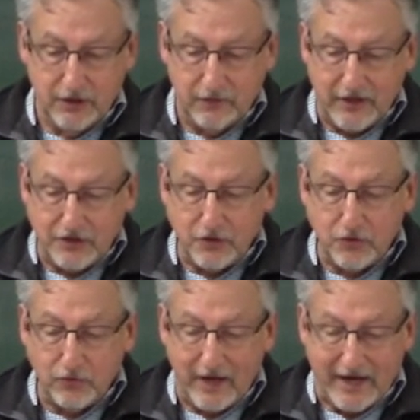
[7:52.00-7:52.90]
They
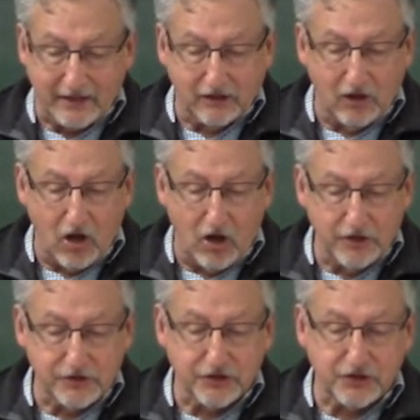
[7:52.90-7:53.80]
knew they had
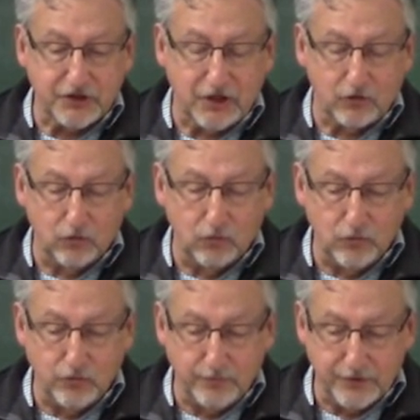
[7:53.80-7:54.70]
claws and sterile
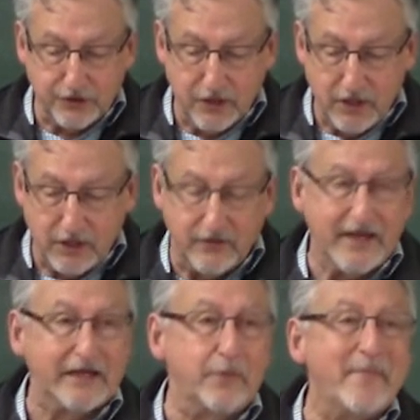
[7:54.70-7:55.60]
wombs, and
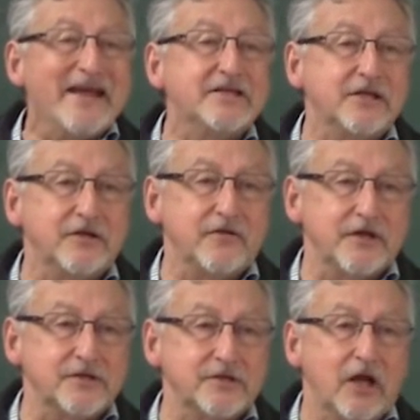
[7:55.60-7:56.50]
they lamented
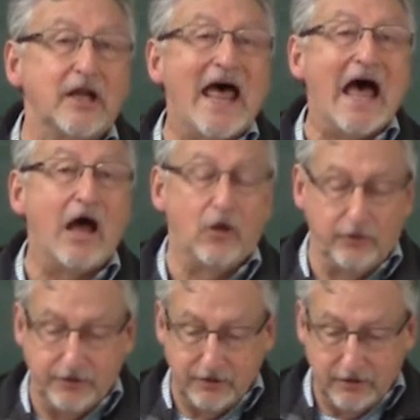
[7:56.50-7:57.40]
this
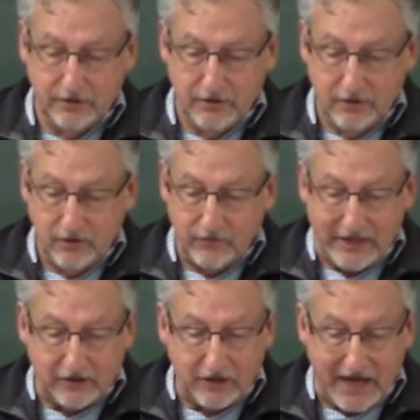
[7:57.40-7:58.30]
aloud.
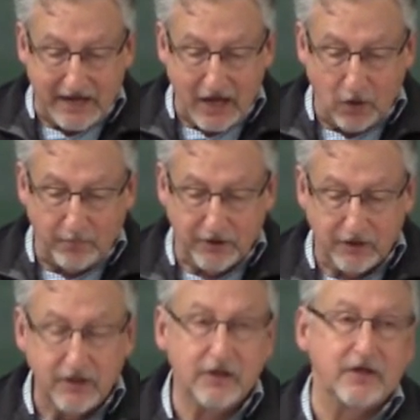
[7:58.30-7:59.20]
They could not help
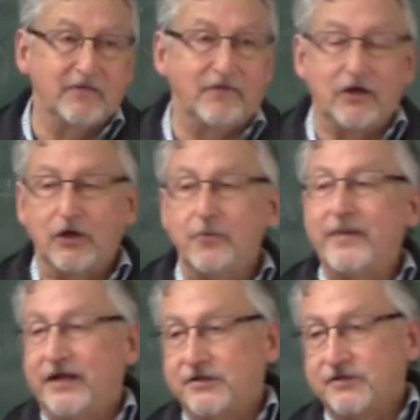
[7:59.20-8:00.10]
it if their
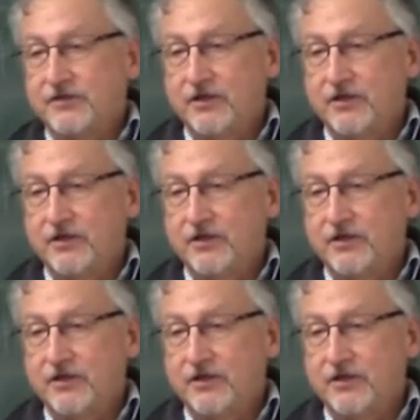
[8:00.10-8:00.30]
laments